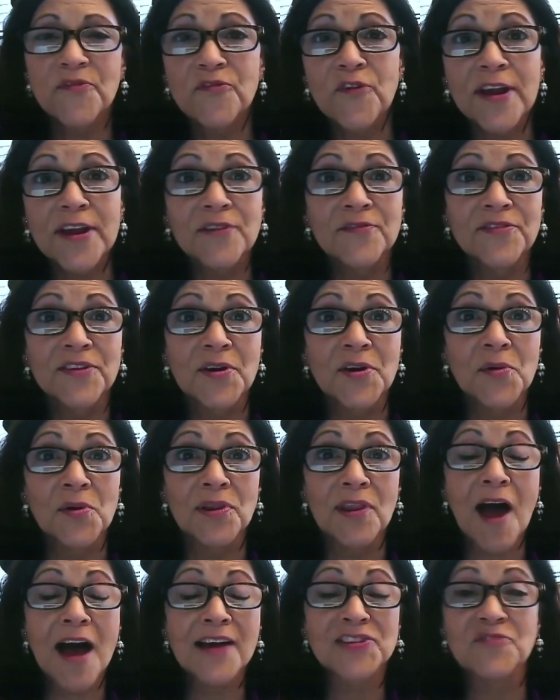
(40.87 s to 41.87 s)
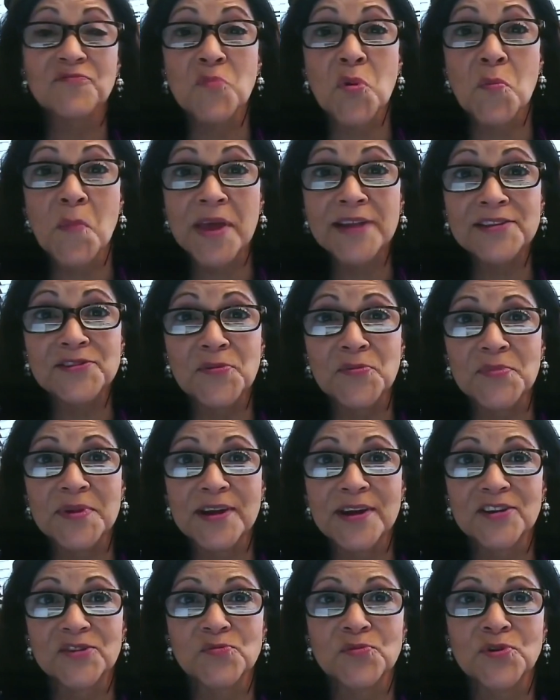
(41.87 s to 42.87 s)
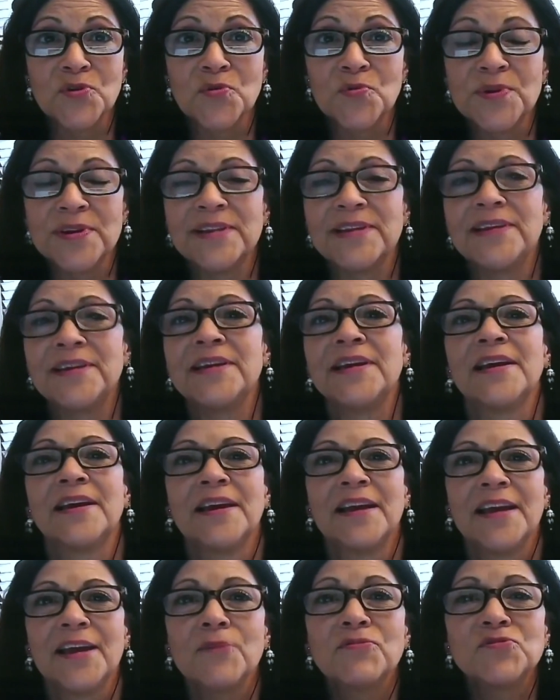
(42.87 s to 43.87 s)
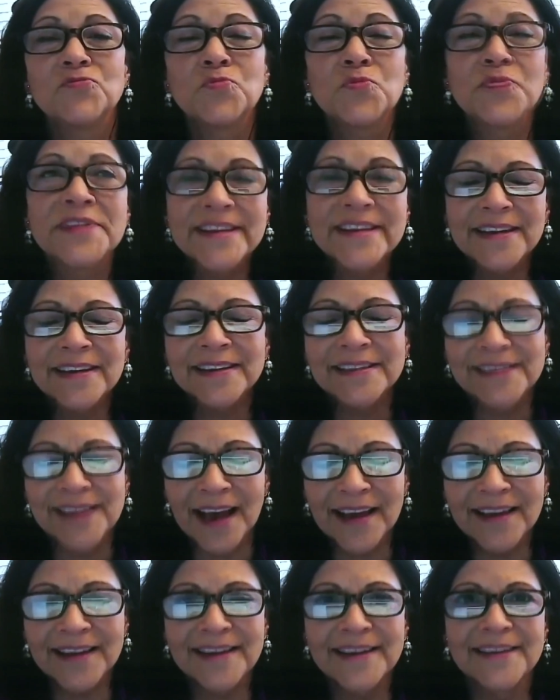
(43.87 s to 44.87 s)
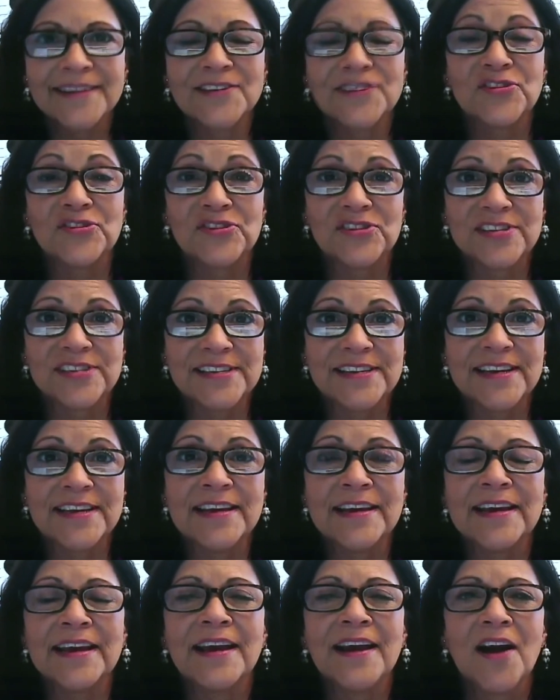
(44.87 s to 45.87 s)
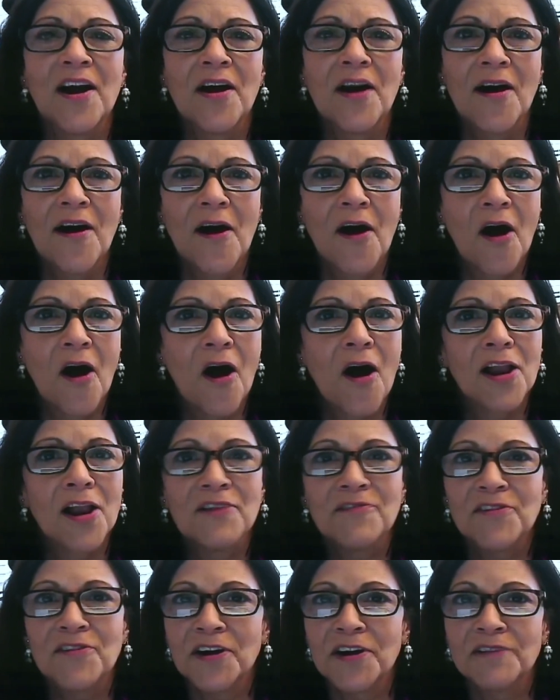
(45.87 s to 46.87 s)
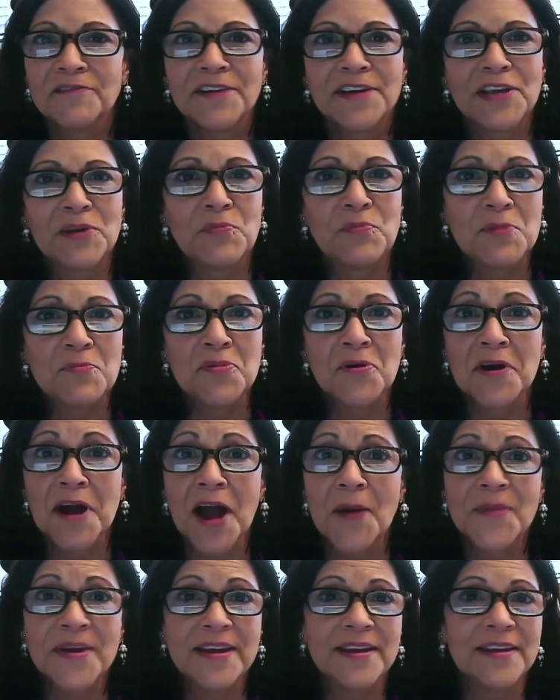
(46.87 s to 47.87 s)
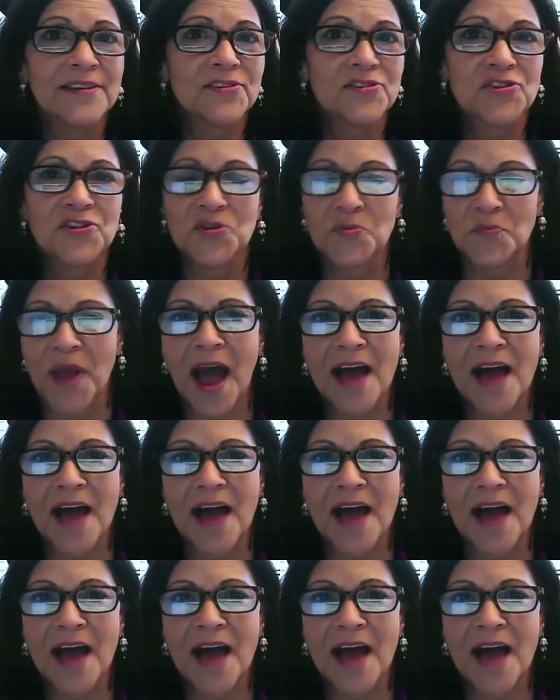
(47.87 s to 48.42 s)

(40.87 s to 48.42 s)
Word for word: afraid of the loss of momentum because we were really it was really exciting to see all of our Hawaii people coming to the